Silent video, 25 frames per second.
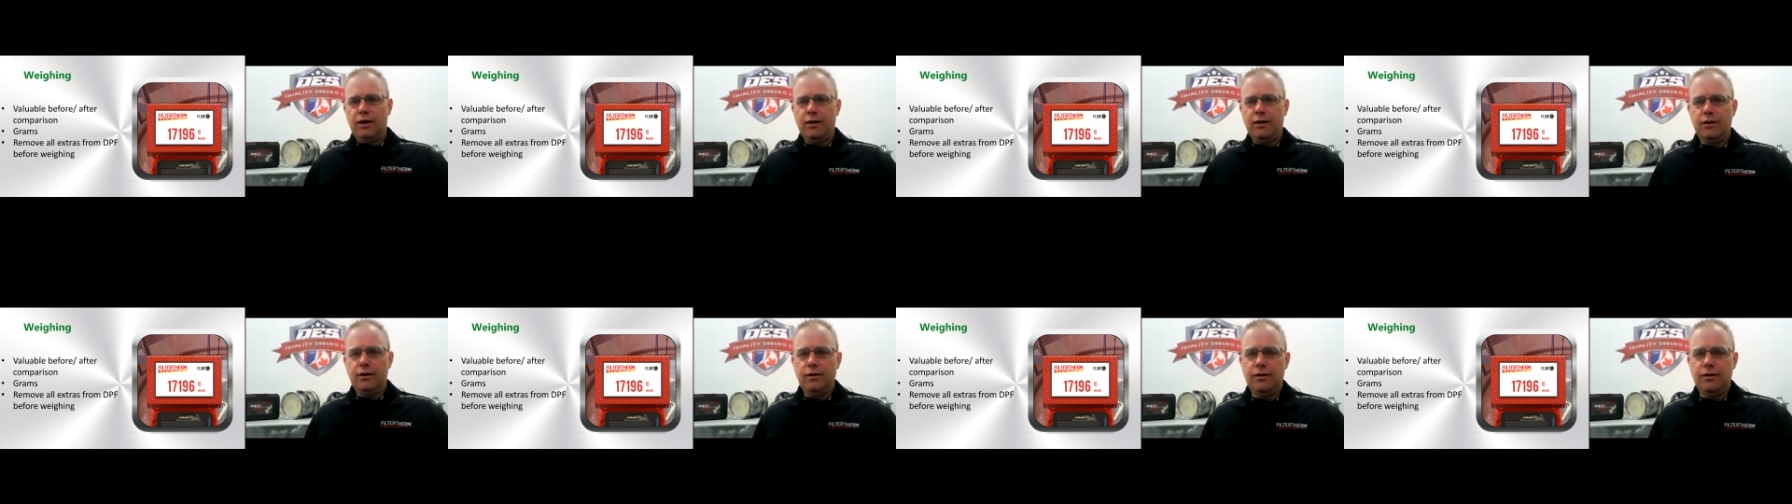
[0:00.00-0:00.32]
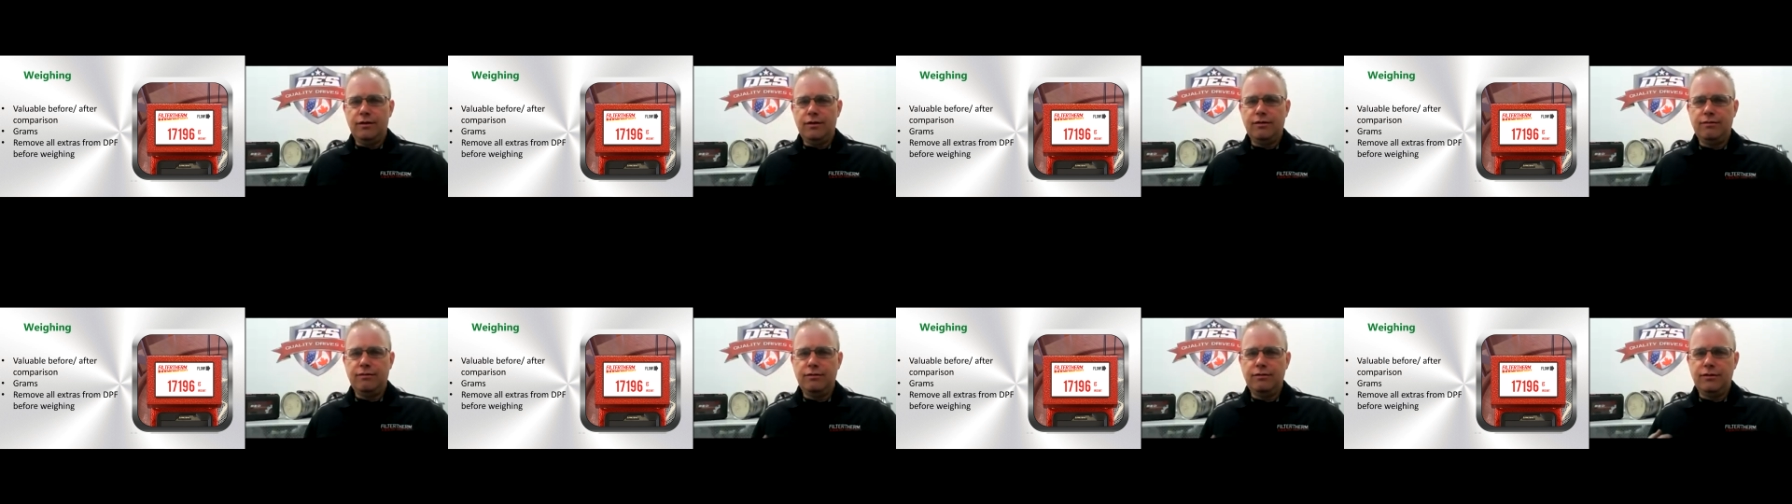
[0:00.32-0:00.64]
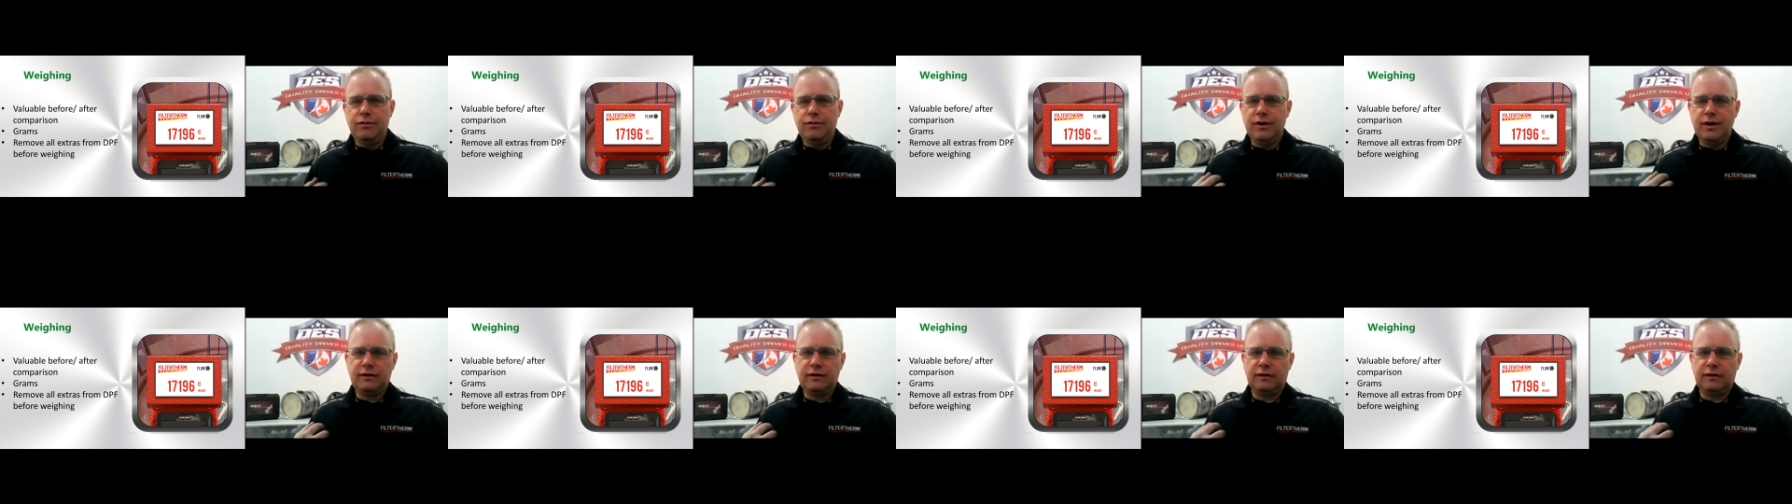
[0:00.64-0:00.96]

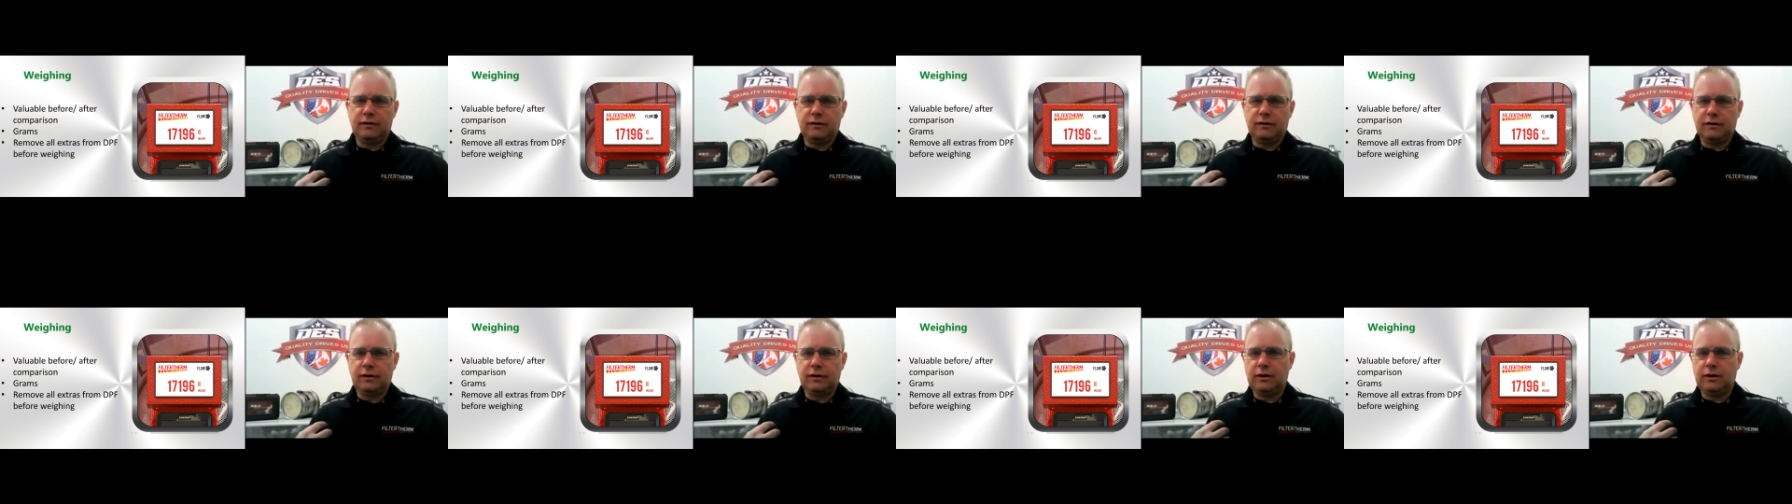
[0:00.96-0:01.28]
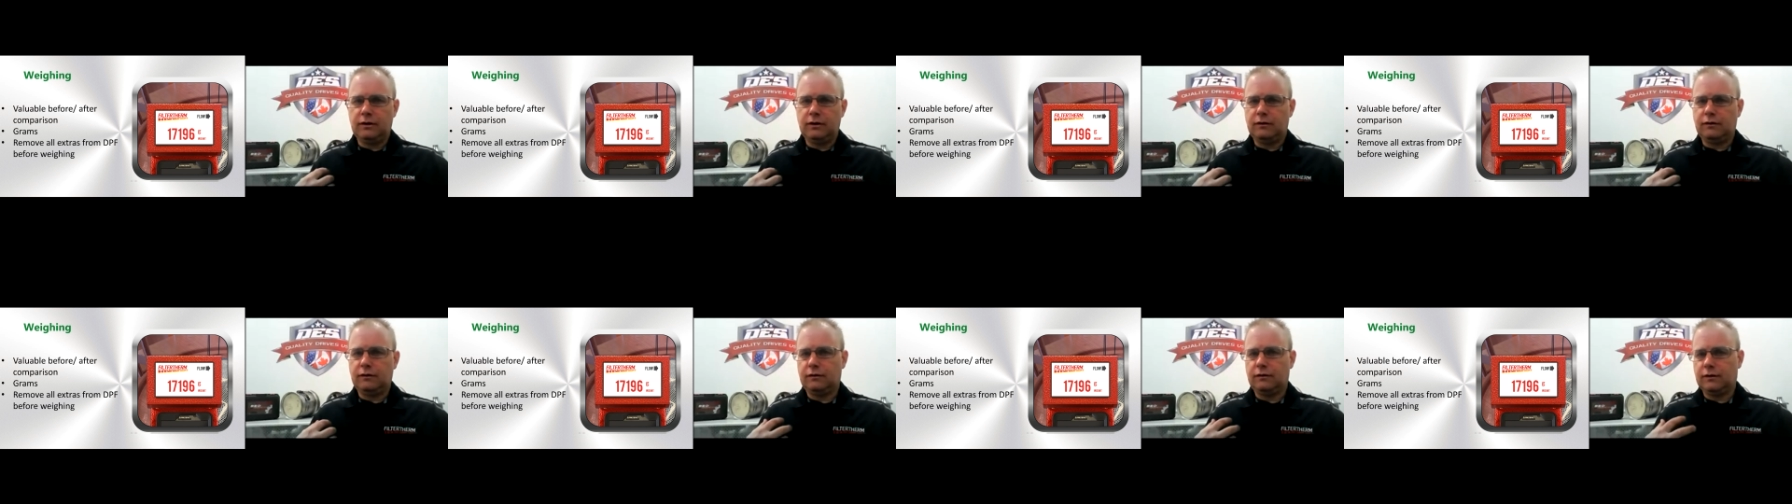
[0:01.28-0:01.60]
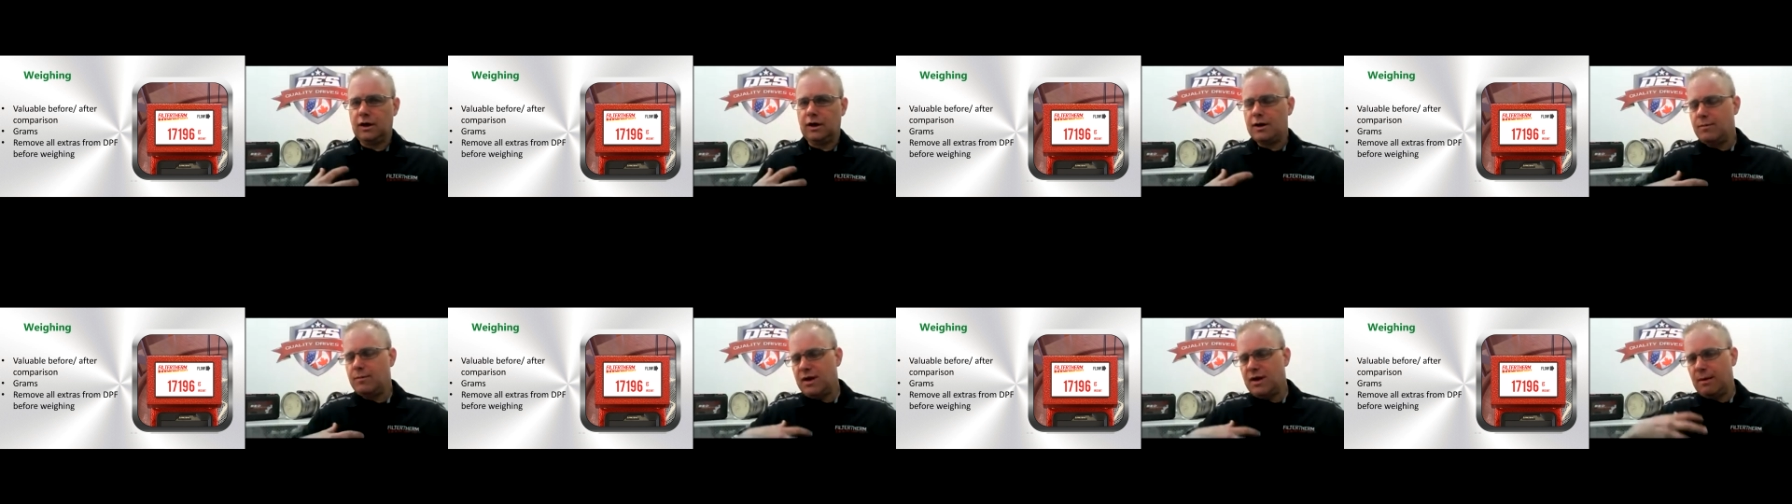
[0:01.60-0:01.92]
this is
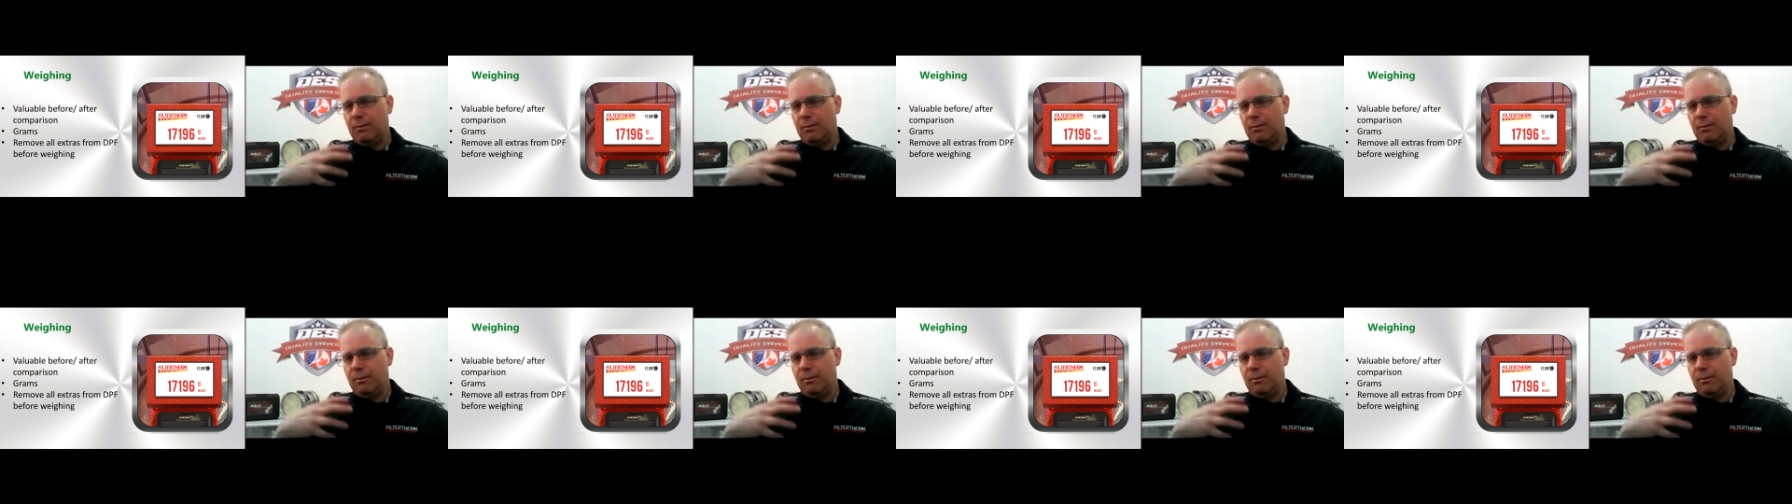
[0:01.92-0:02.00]
going to be a